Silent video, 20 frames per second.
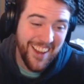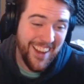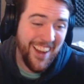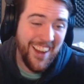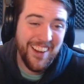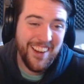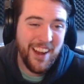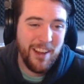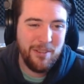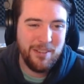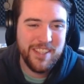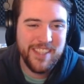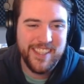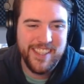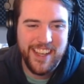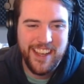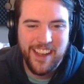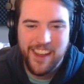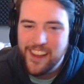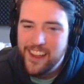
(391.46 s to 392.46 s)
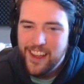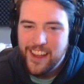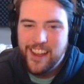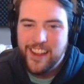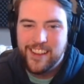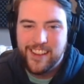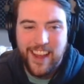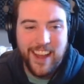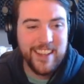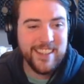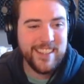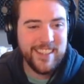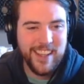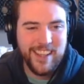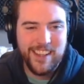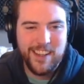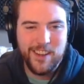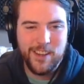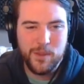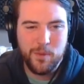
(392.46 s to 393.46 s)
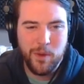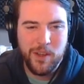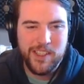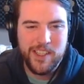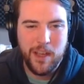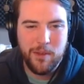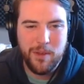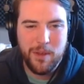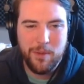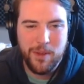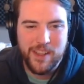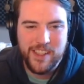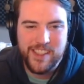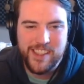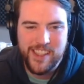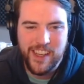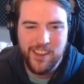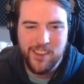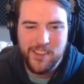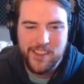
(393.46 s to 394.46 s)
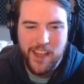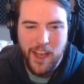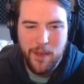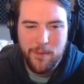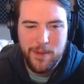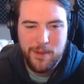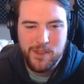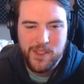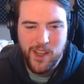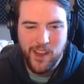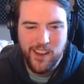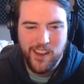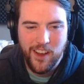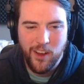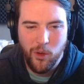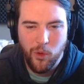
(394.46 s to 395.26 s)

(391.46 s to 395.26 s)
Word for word: All right, we'll see ya. That's it. You just want to tell me about the single time you saw a